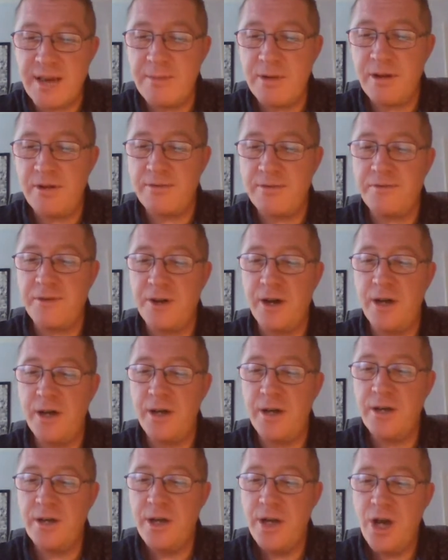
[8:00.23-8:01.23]
cap like
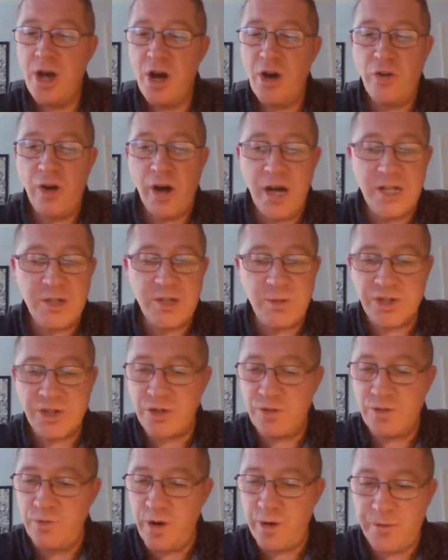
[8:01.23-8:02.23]
fire. Her eyes were
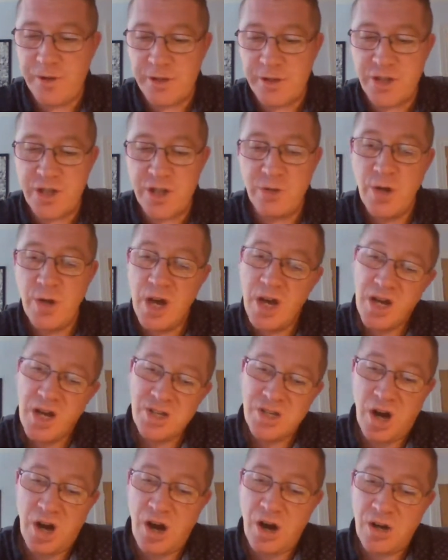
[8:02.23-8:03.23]
terrific too,
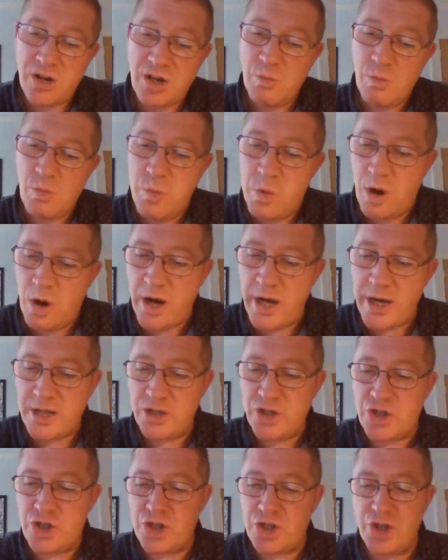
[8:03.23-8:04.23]
dark and wide
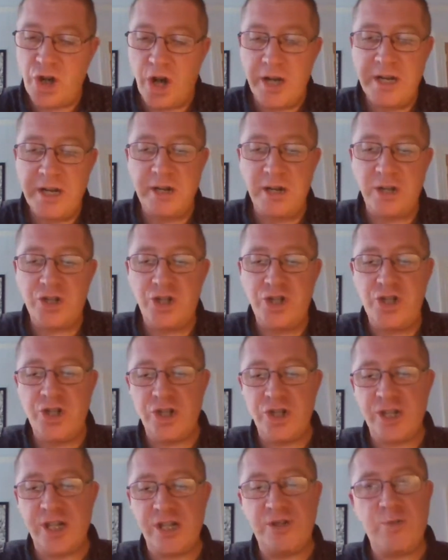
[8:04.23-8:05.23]
and shining like she
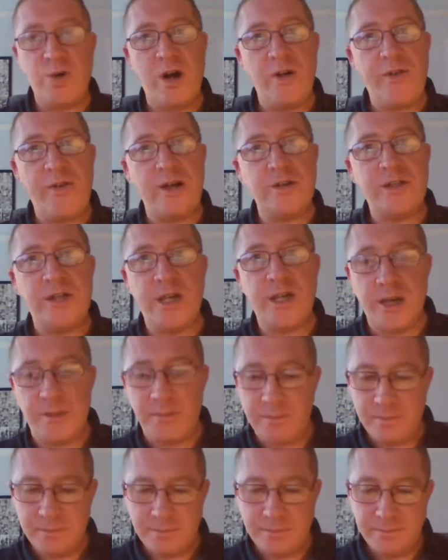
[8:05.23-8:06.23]
just had 12 hours
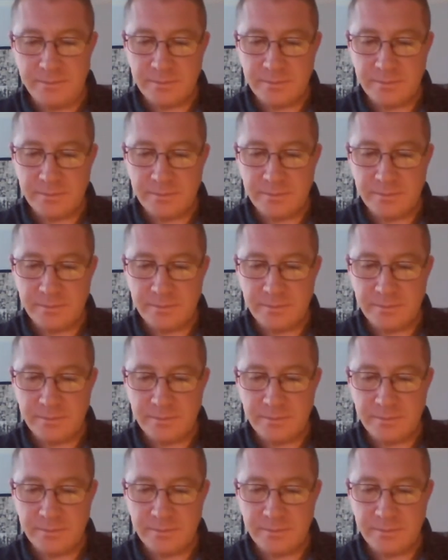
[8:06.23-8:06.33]
kip.